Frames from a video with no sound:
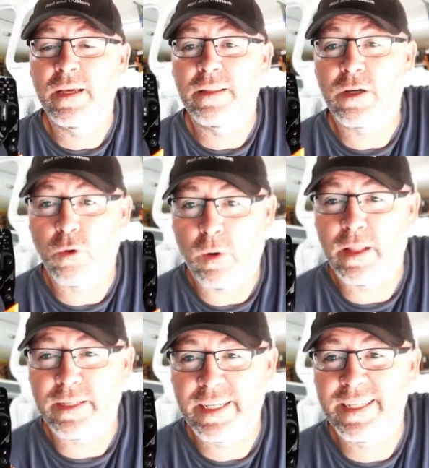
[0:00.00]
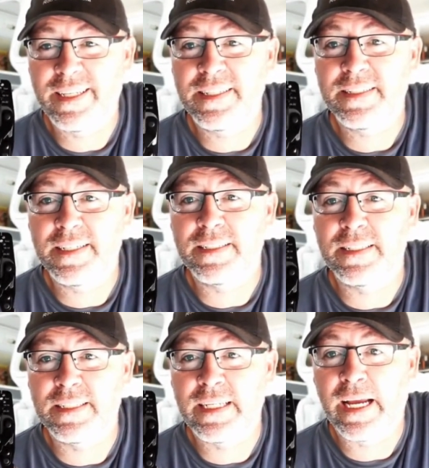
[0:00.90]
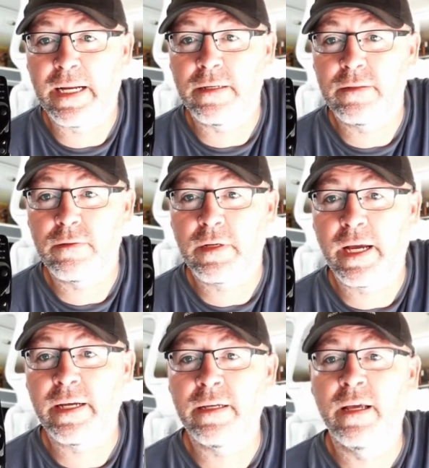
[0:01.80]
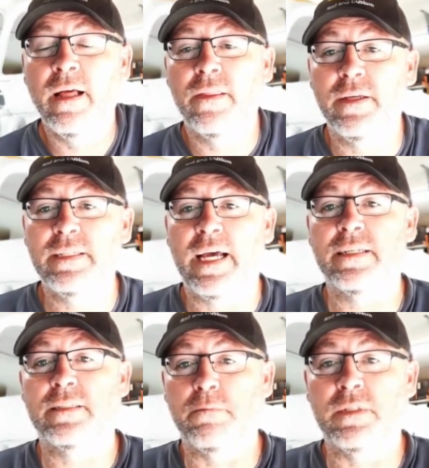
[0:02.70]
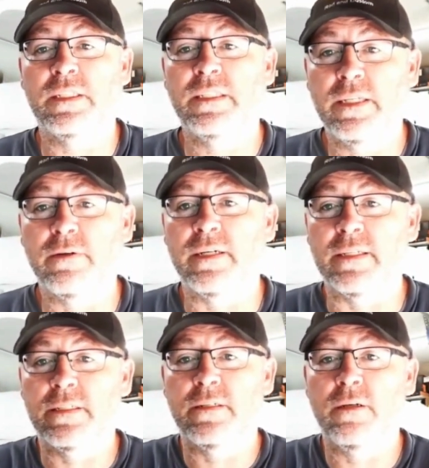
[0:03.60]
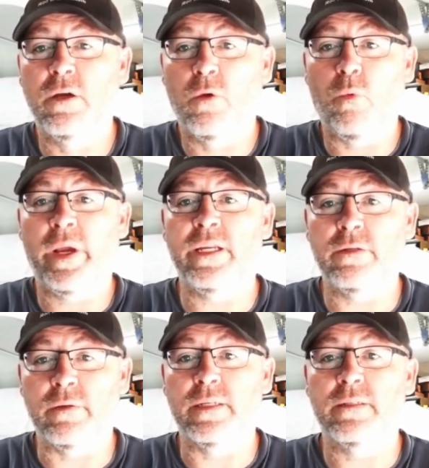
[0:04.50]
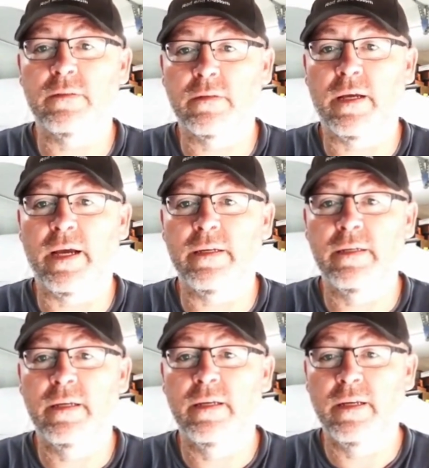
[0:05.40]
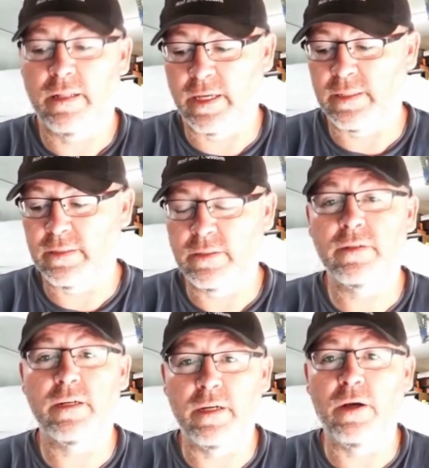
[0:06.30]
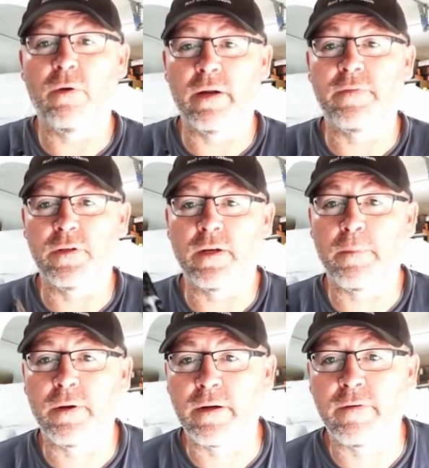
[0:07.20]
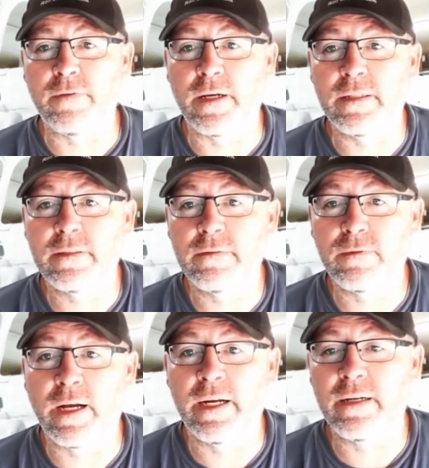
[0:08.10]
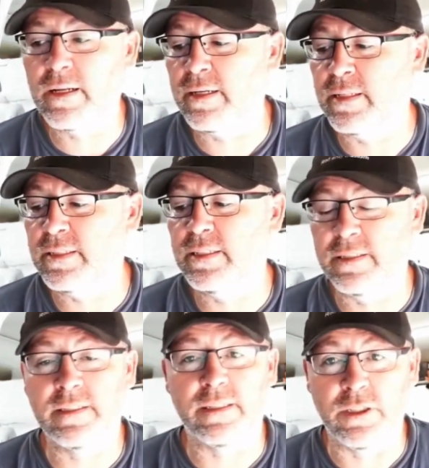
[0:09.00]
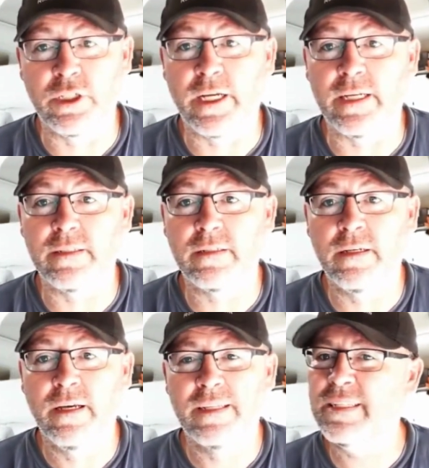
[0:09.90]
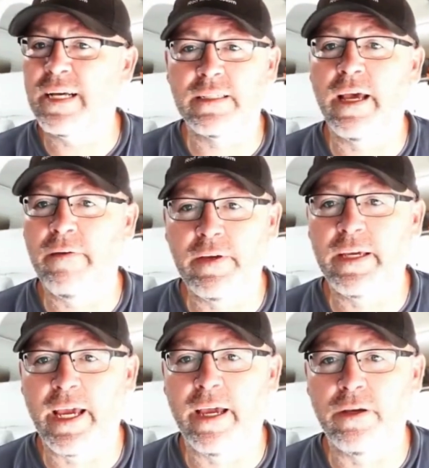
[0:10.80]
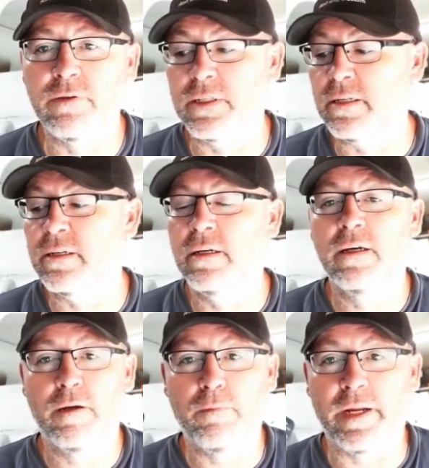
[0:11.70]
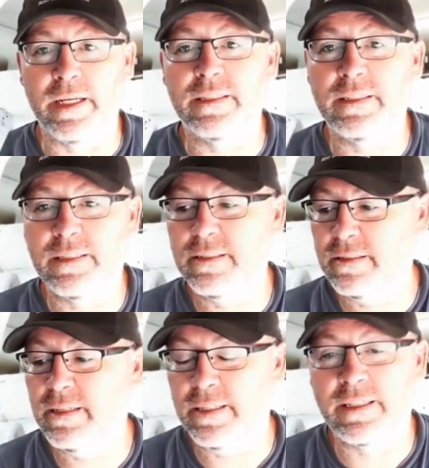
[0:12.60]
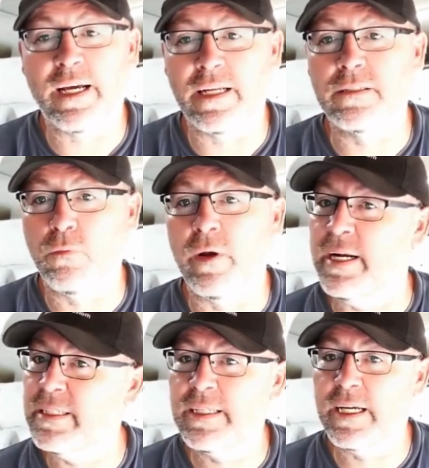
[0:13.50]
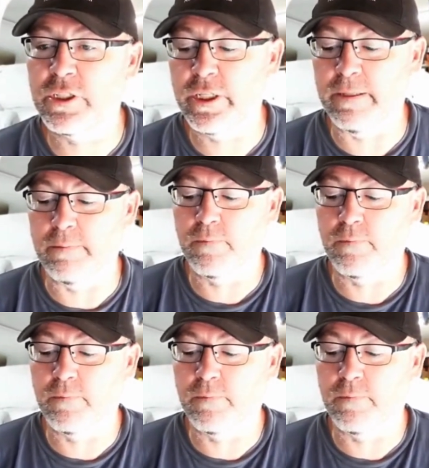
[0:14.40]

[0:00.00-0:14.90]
The quality of this is insane, okay? This has some serious weight to it, okay? Like, you're gonna know it if you drop it on your foot, right? Like, this is legit. It's not so heavy you can't use it, but it's got some weight. It's not cheap.